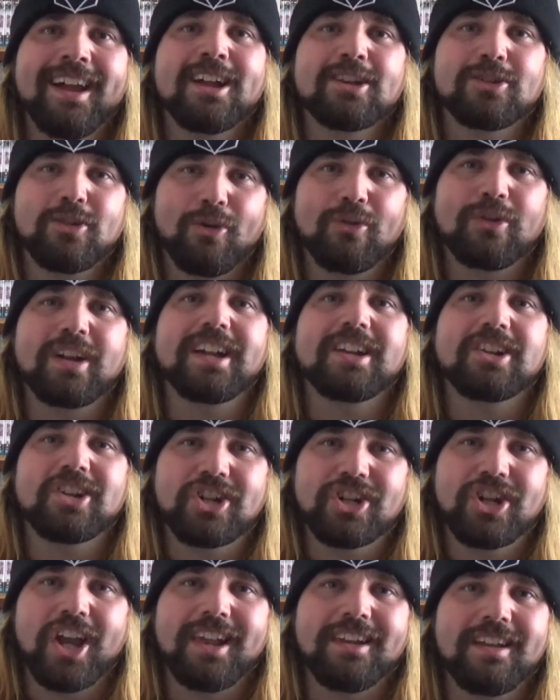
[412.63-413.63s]
talking
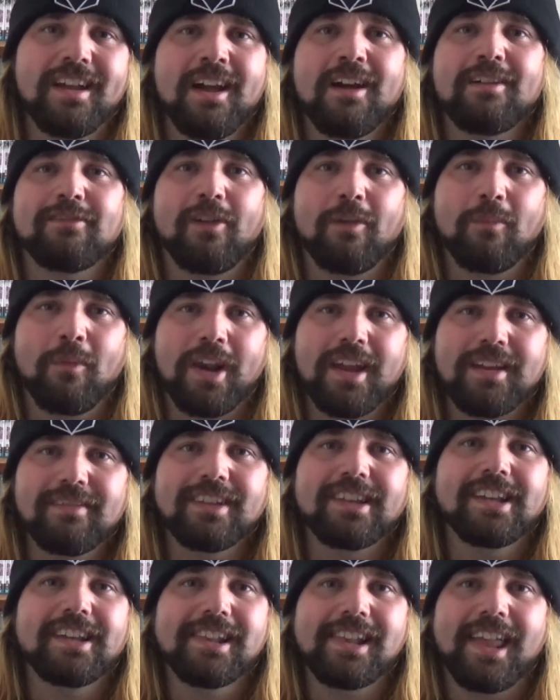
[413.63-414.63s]
shit from whatever
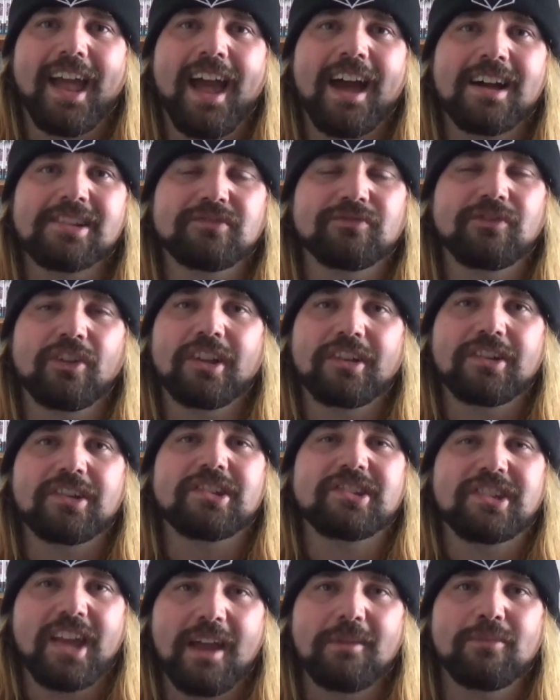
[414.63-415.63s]
little house full of
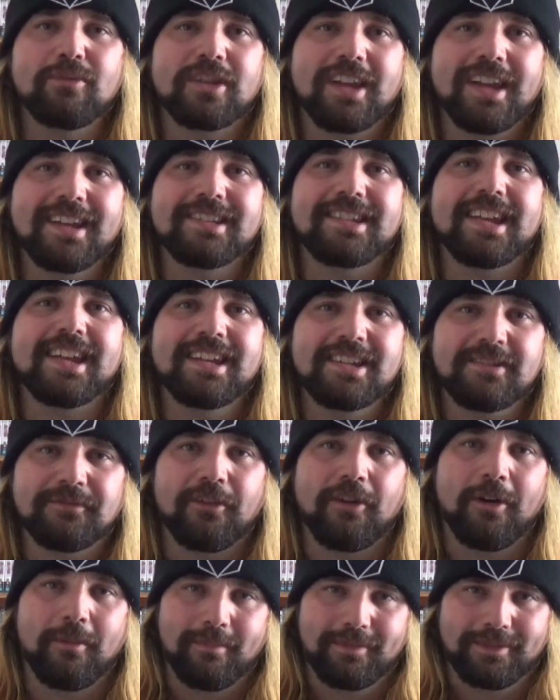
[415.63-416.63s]
disabled kids he's
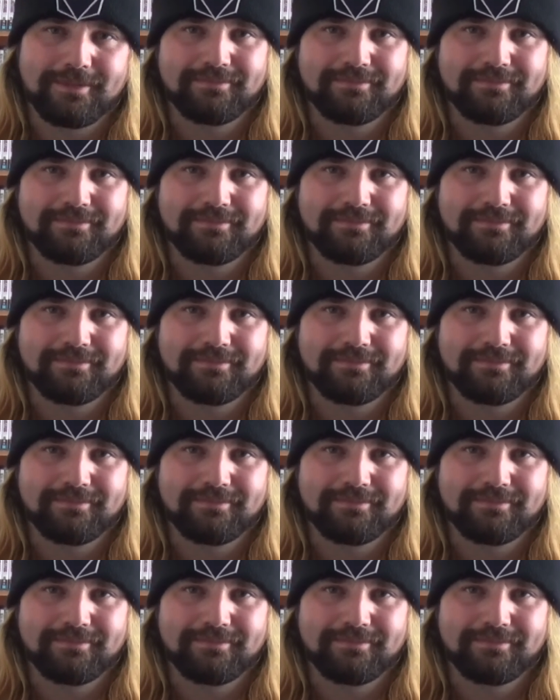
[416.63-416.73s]
from.